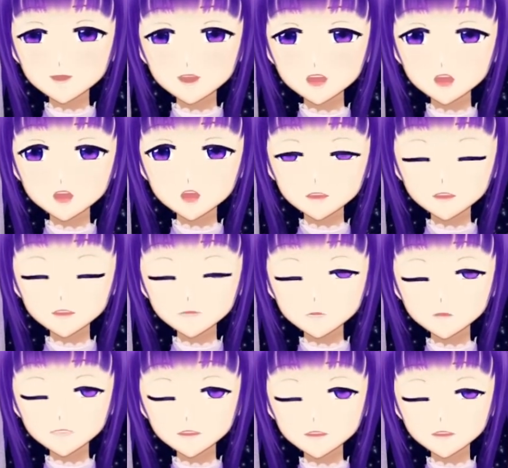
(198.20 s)
and I
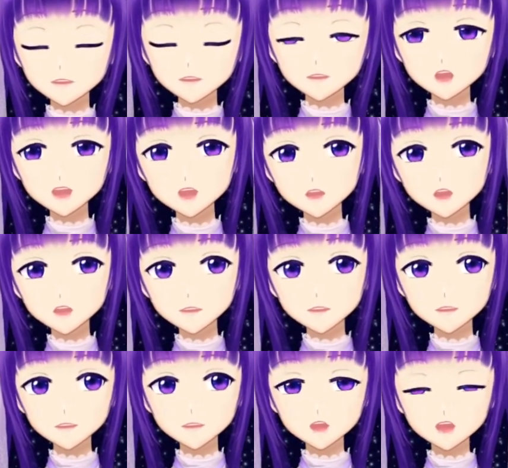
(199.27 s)
already have it.
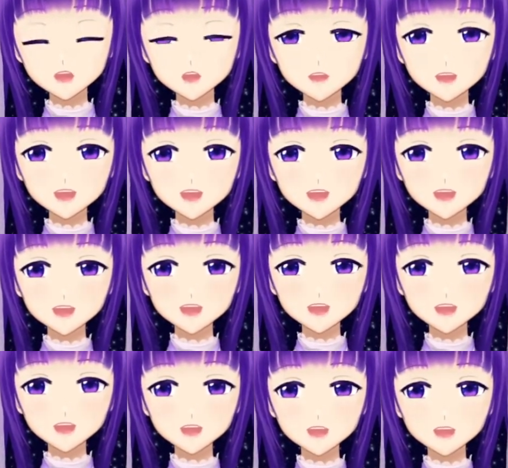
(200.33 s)
So let
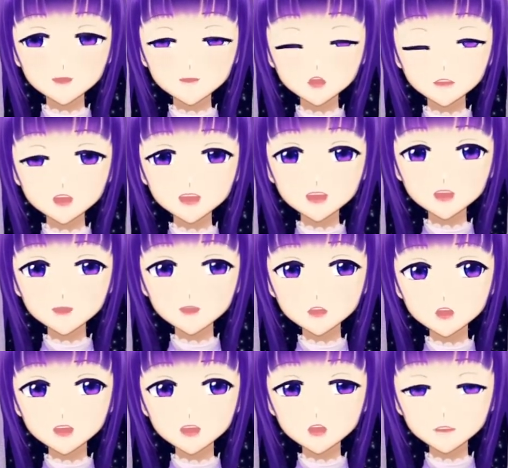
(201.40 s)
me
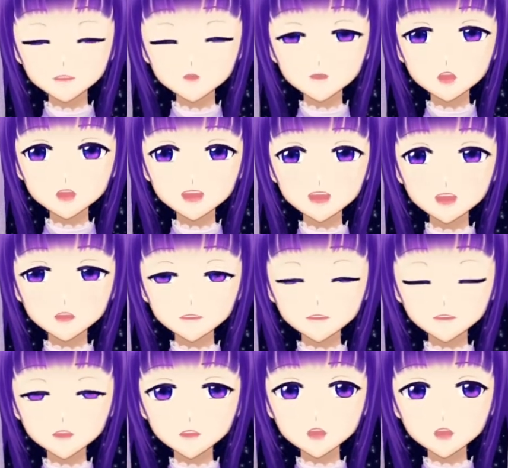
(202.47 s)
open that one up.